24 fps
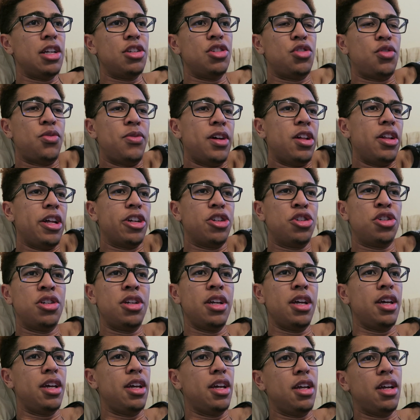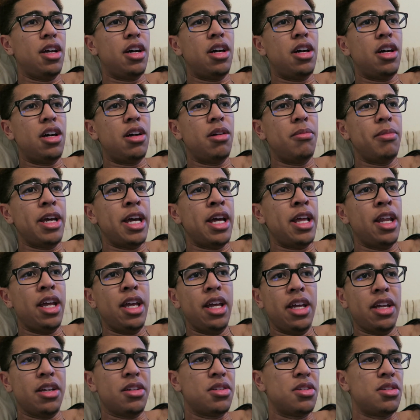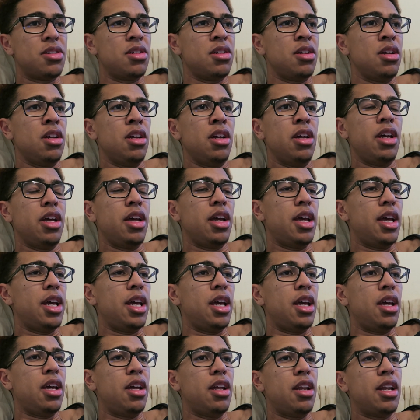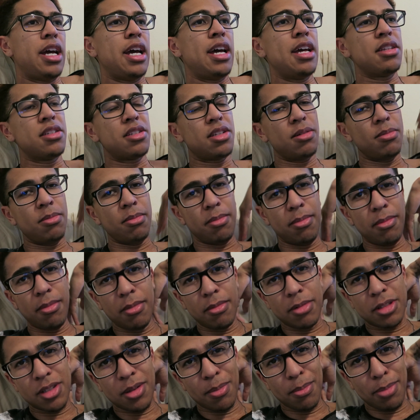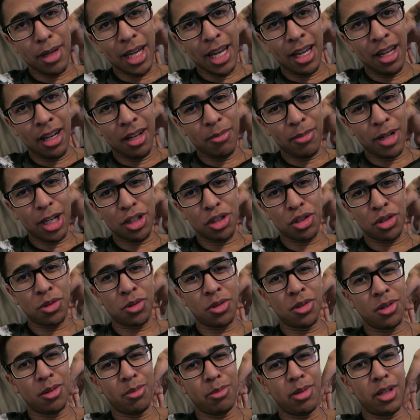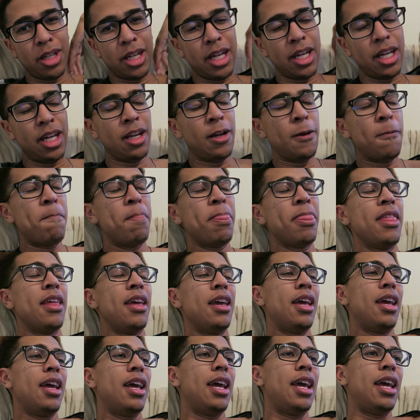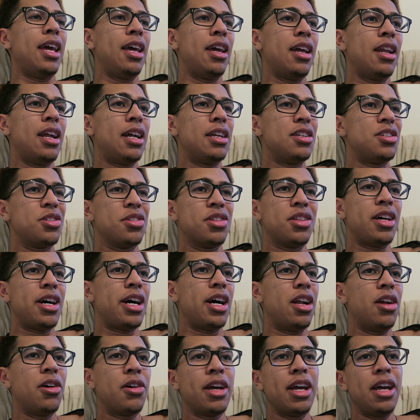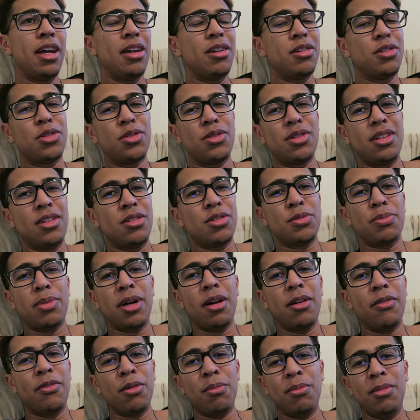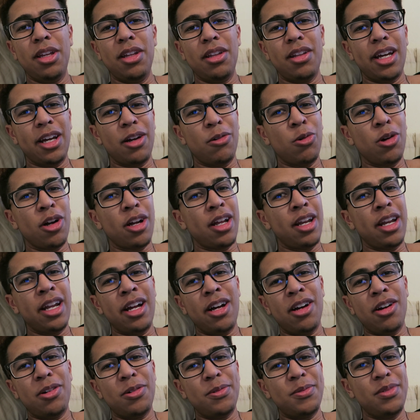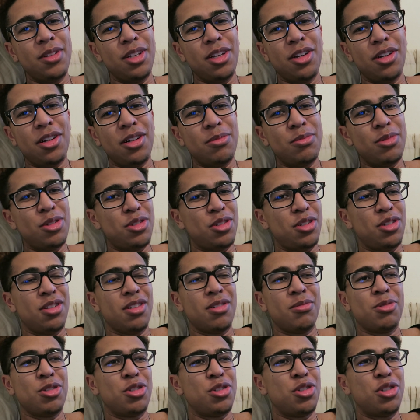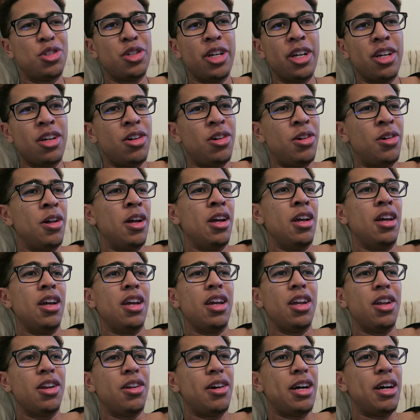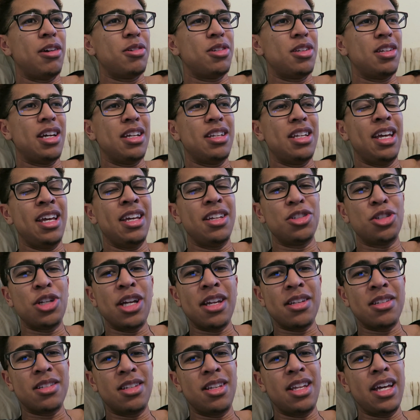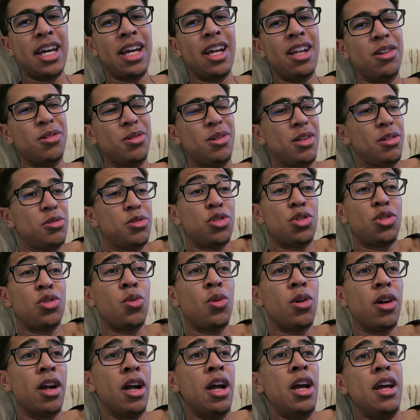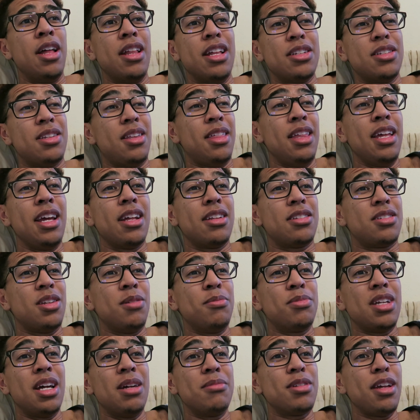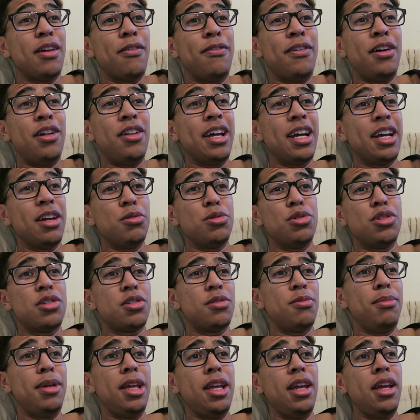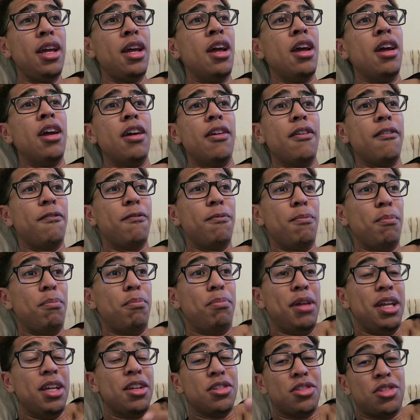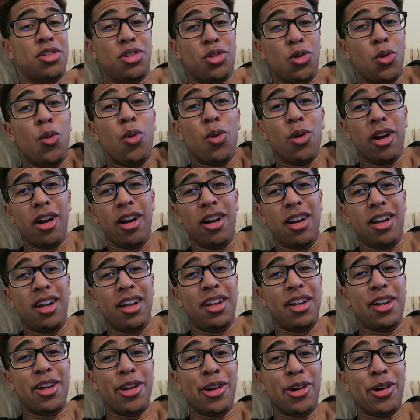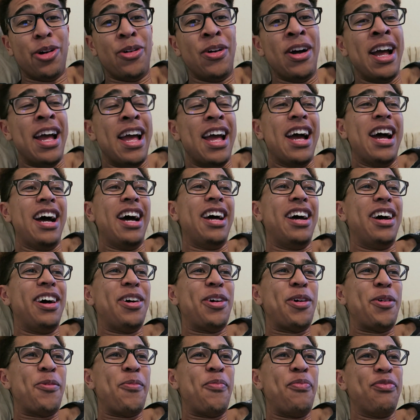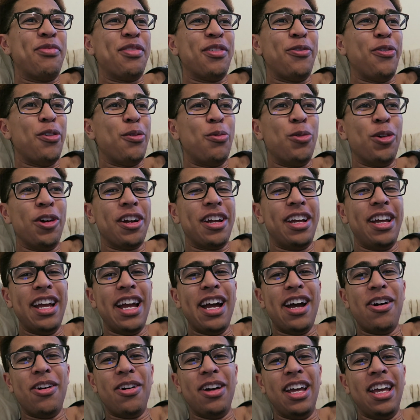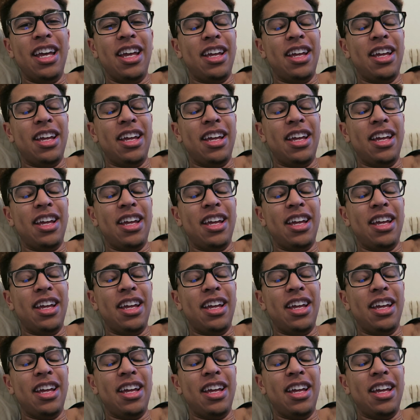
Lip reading: I just felt like shit. Headaches, and I had some pain in my shoulder blade, and I just thought, okay, it's probably for me, like, working out. You know, I'm just chill. You know, I'd hit chest day, and I was sore. That's the thing. Sometimes I felt like it was just me being sore, you know, from working out.